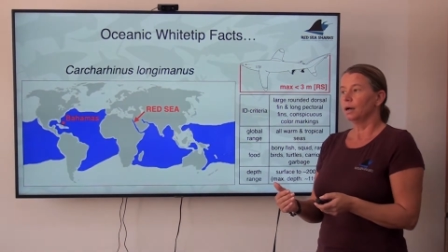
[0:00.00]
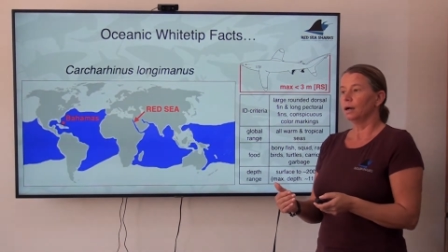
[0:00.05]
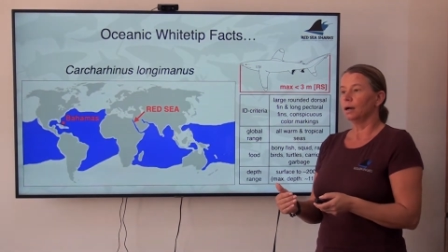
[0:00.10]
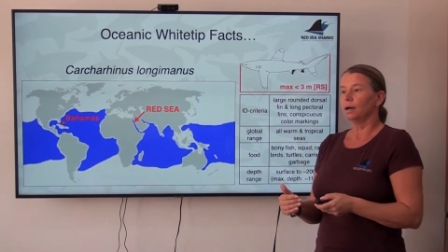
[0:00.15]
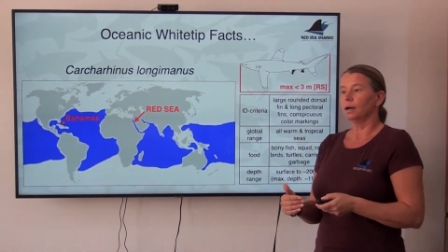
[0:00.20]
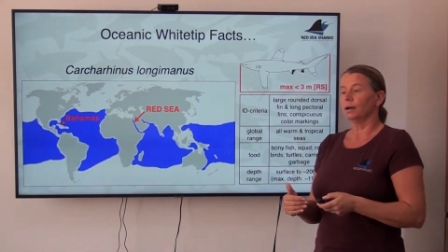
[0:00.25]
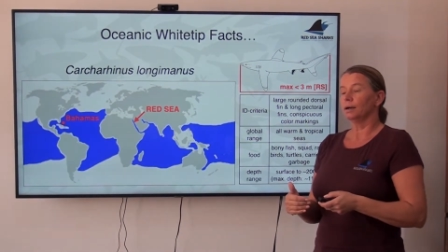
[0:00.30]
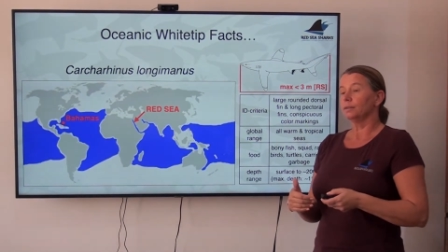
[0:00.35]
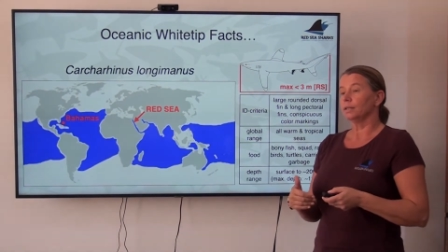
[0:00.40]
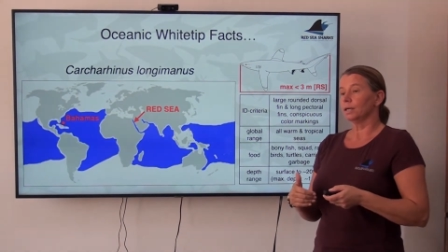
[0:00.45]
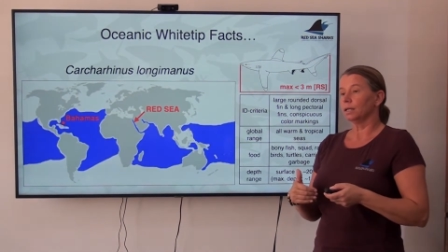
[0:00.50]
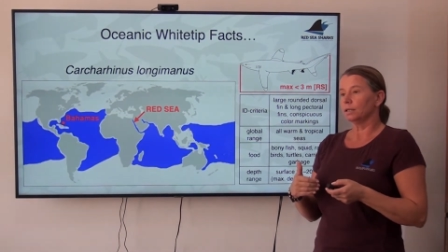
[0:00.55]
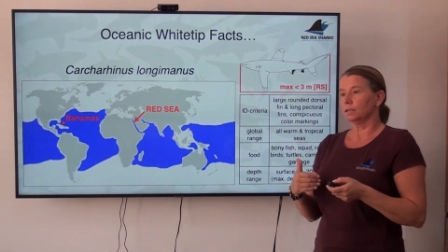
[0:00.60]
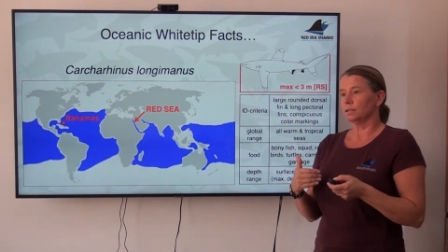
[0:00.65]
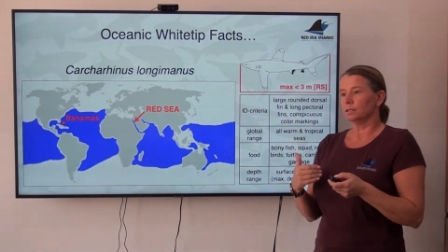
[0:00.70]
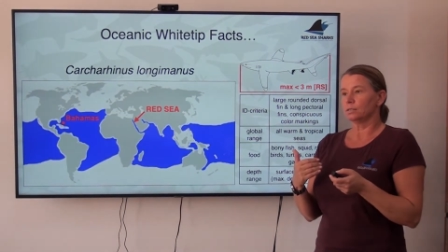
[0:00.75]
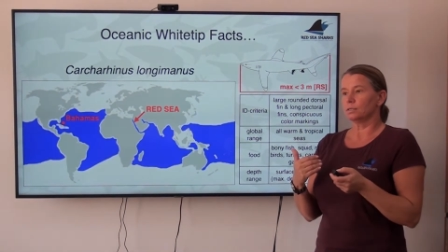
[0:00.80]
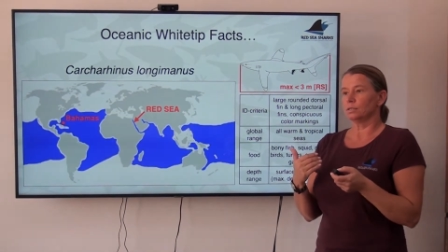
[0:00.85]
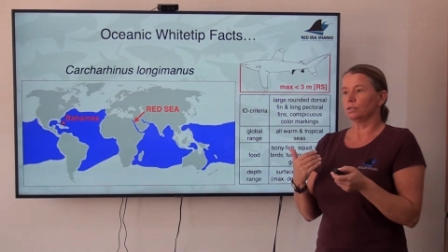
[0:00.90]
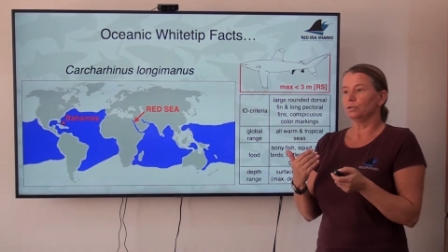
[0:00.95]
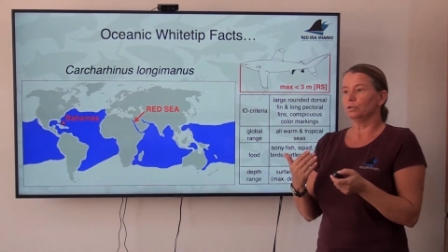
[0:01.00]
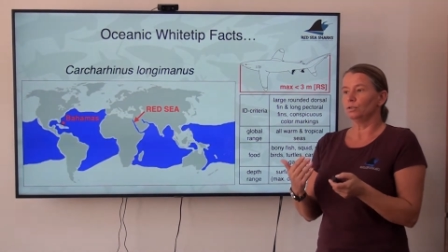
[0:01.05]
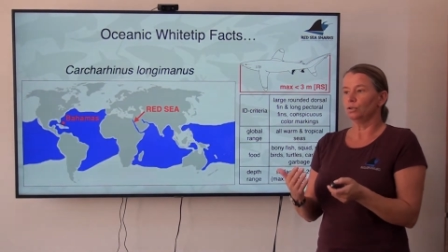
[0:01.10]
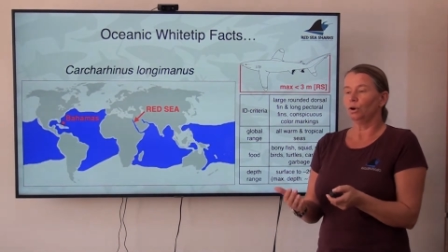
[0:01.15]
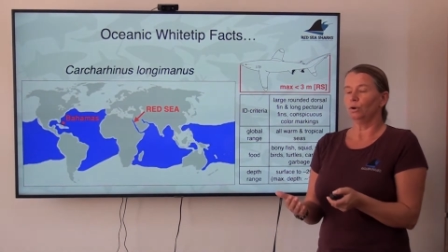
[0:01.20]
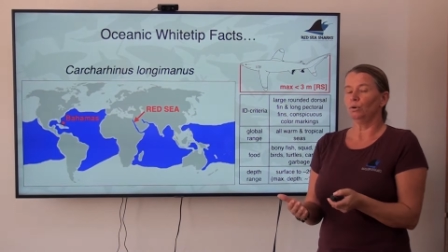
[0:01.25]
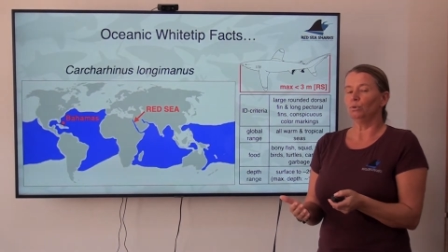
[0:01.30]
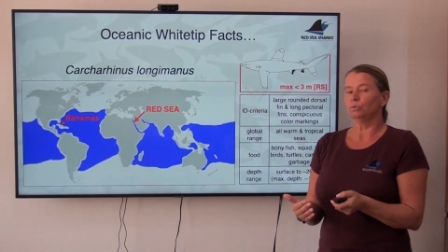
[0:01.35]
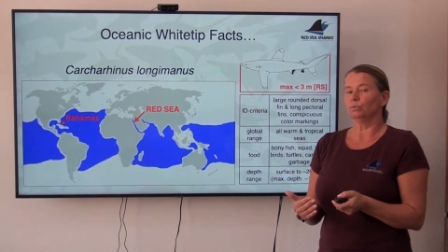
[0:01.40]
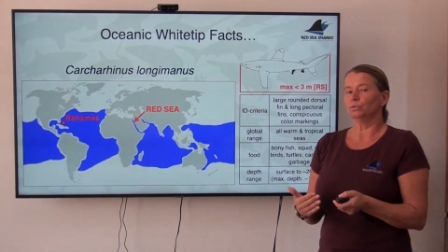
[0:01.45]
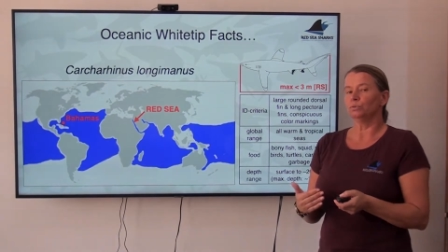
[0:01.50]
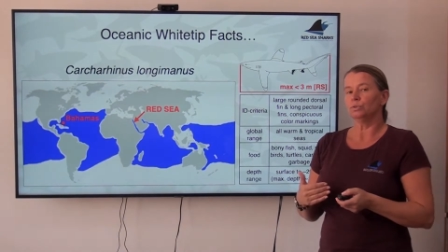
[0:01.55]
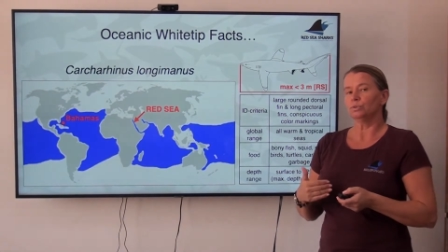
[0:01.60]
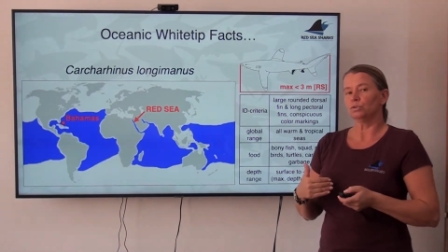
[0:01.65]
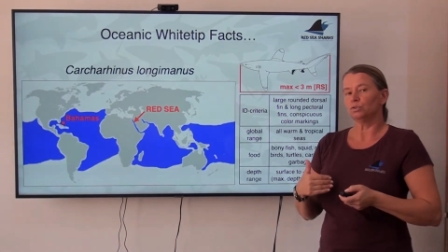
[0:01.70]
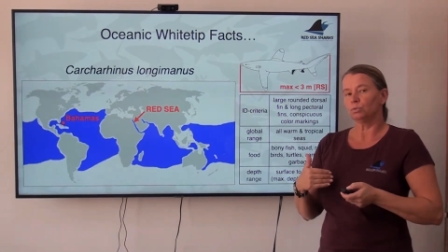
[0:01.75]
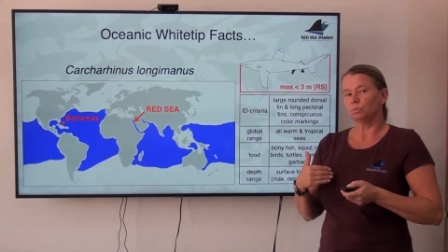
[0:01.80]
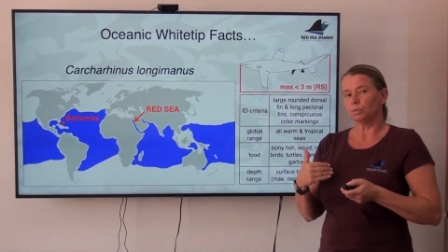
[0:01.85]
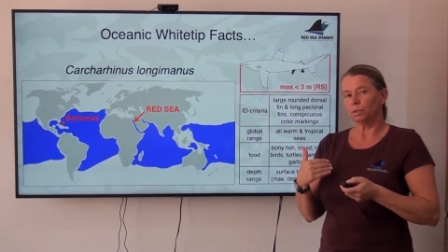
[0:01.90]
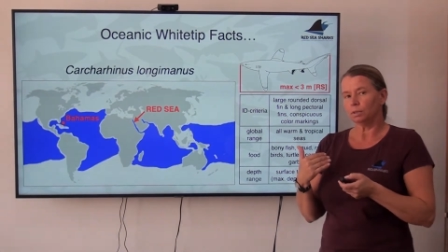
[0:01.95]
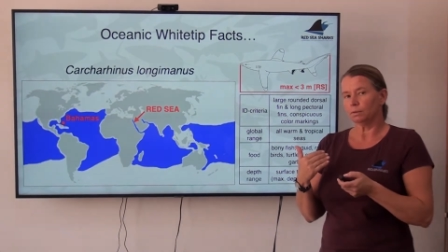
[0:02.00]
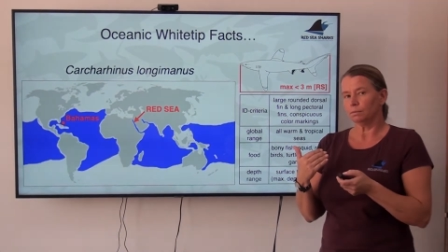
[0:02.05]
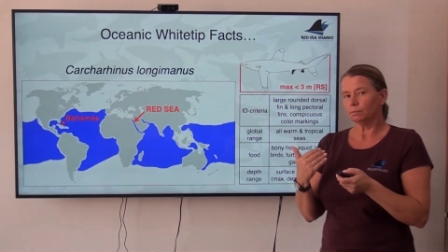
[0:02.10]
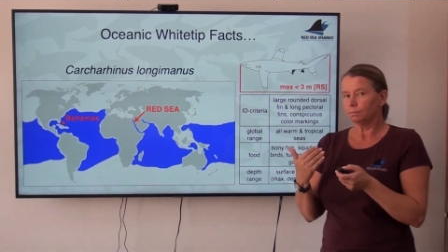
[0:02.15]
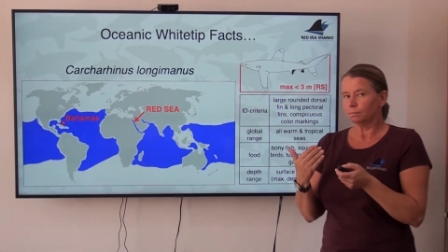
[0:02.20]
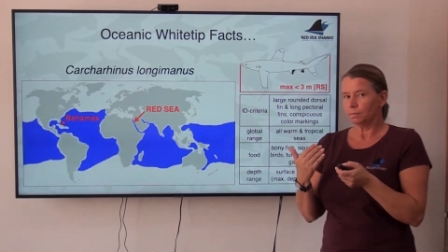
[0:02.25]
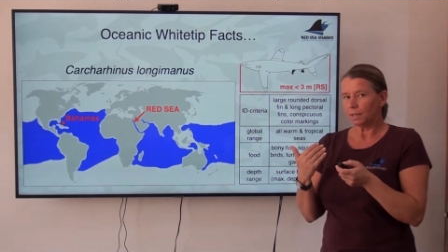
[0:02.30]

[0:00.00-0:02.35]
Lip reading: that is known to be